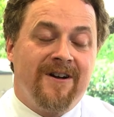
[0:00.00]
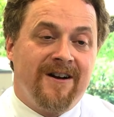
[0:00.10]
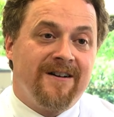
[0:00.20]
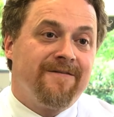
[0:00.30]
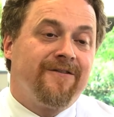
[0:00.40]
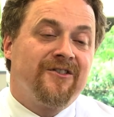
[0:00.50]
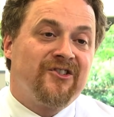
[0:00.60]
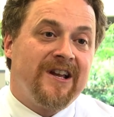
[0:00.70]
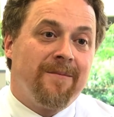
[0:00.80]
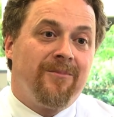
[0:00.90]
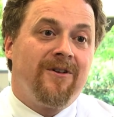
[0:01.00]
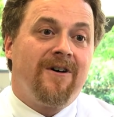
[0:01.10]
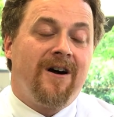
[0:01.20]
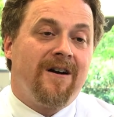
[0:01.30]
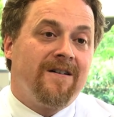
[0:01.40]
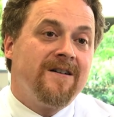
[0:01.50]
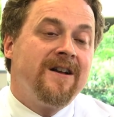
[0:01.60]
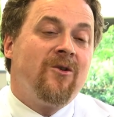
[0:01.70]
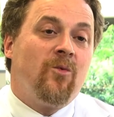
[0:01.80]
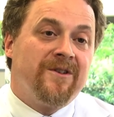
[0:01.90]
uh, for example, are
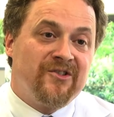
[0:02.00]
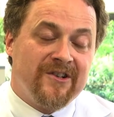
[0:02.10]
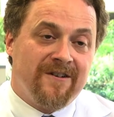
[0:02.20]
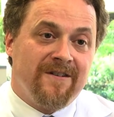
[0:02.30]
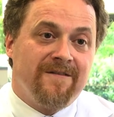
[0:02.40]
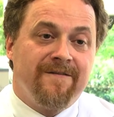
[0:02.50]
ones that are